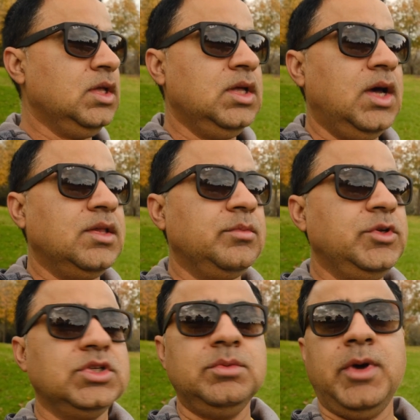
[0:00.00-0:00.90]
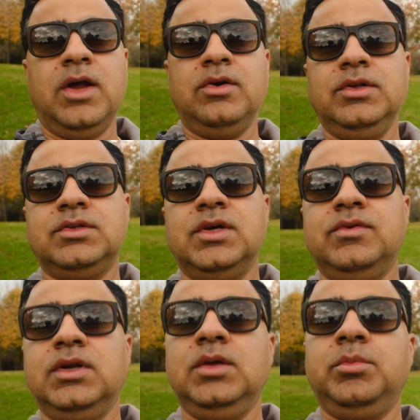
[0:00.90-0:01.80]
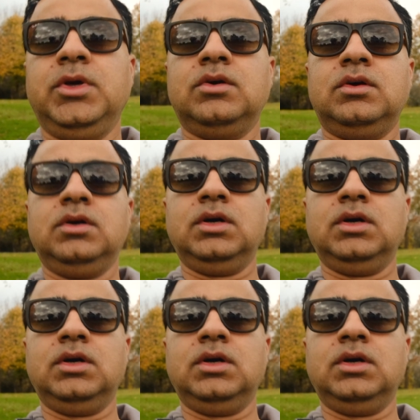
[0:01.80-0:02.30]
As I mentioned, the battery is definitely bigger.